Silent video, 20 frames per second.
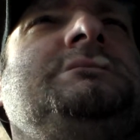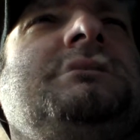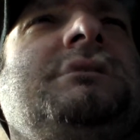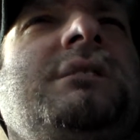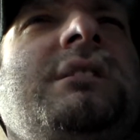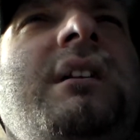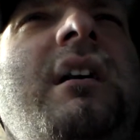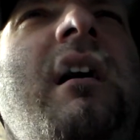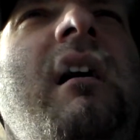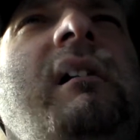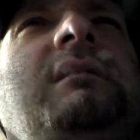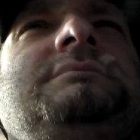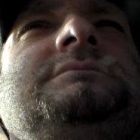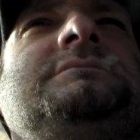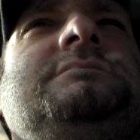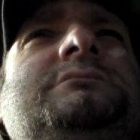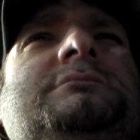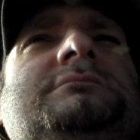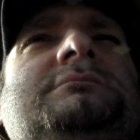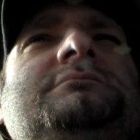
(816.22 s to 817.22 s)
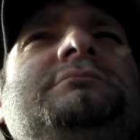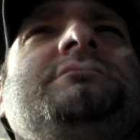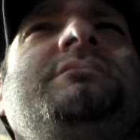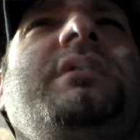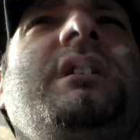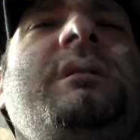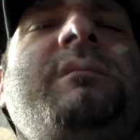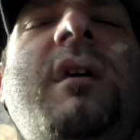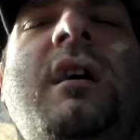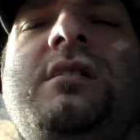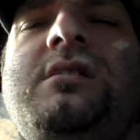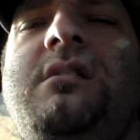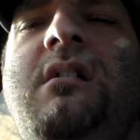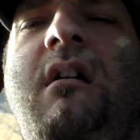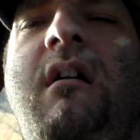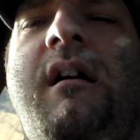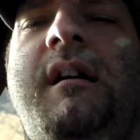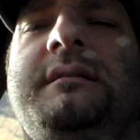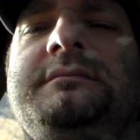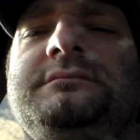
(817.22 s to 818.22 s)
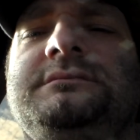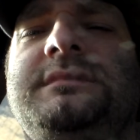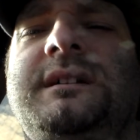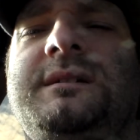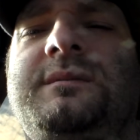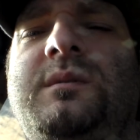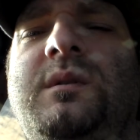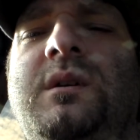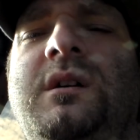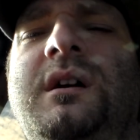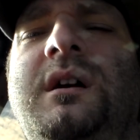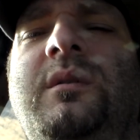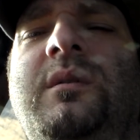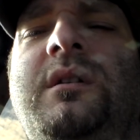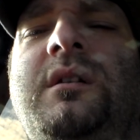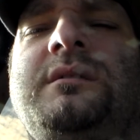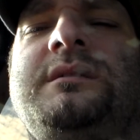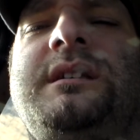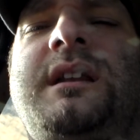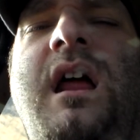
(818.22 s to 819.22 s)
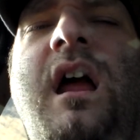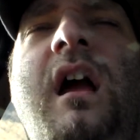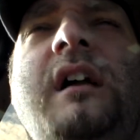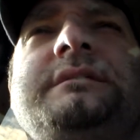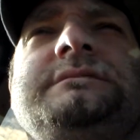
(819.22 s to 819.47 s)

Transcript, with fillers: So yeah, pretty much. That's what we've got going on today.